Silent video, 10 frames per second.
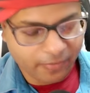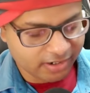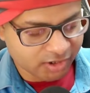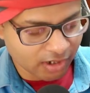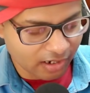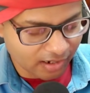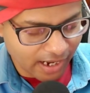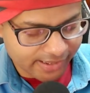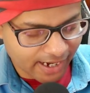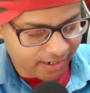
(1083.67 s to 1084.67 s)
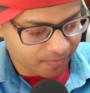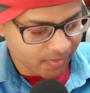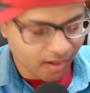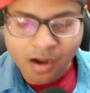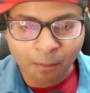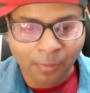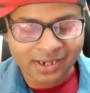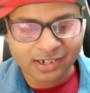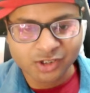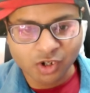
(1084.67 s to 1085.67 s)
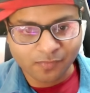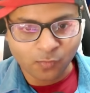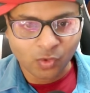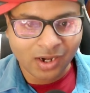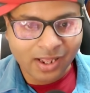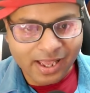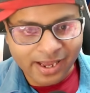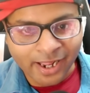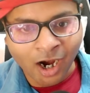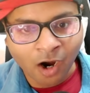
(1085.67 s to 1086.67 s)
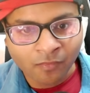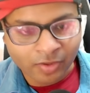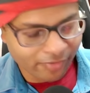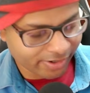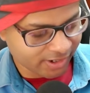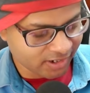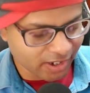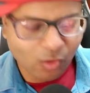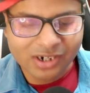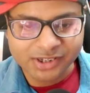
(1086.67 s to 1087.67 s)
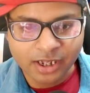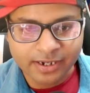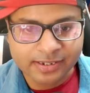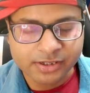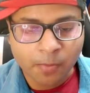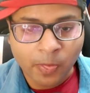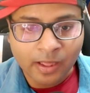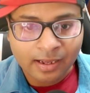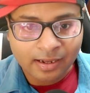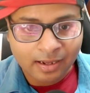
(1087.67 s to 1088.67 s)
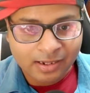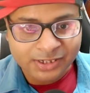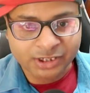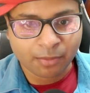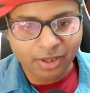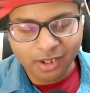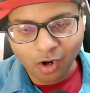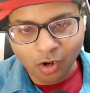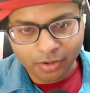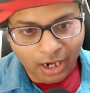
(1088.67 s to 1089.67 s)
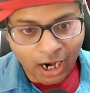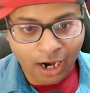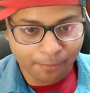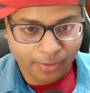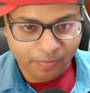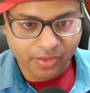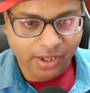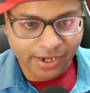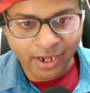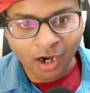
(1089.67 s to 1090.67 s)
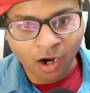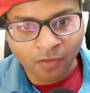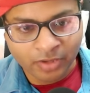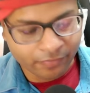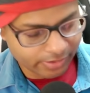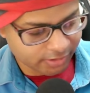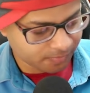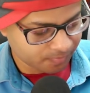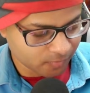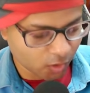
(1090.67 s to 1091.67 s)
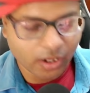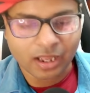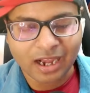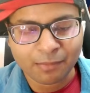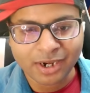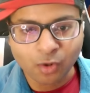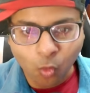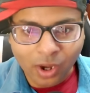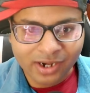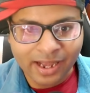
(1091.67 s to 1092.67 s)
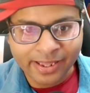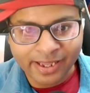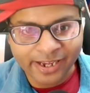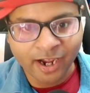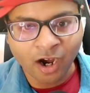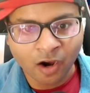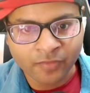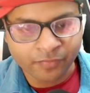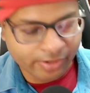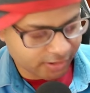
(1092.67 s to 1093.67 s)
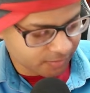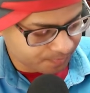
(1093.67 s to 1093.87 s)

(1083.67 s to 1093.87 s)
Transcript: it is telling like that, but it is not fully area of effect. You can say it is semi or half area of effect. Okay, I mean it work like area of effect.